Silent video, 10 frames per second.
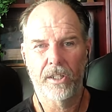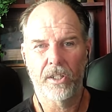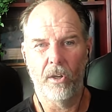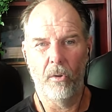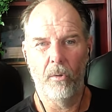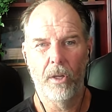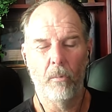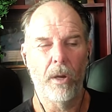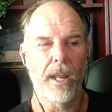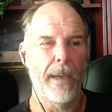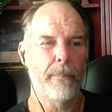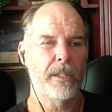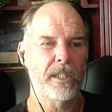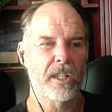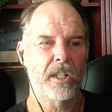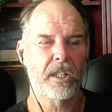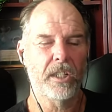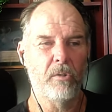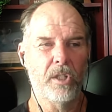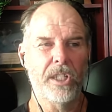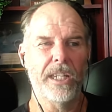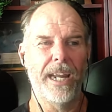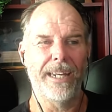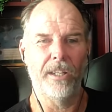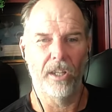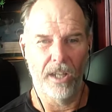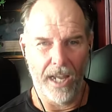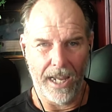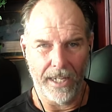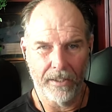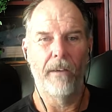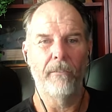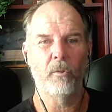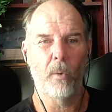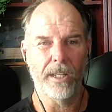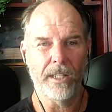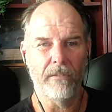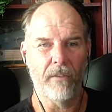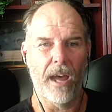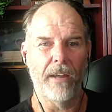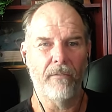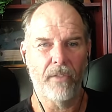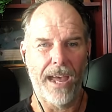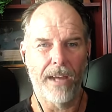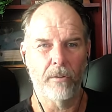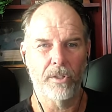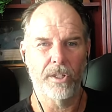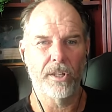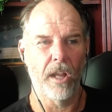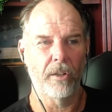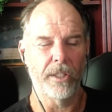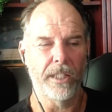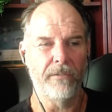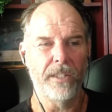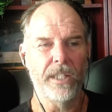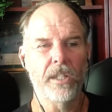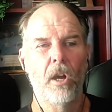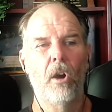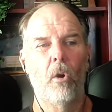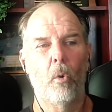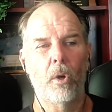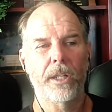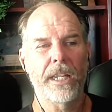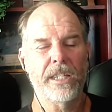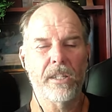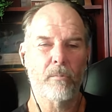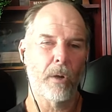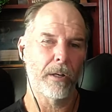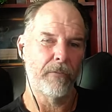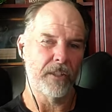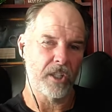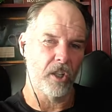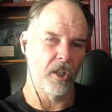So what happens is that you see a lot of $25,000 EVs, or cases where if it's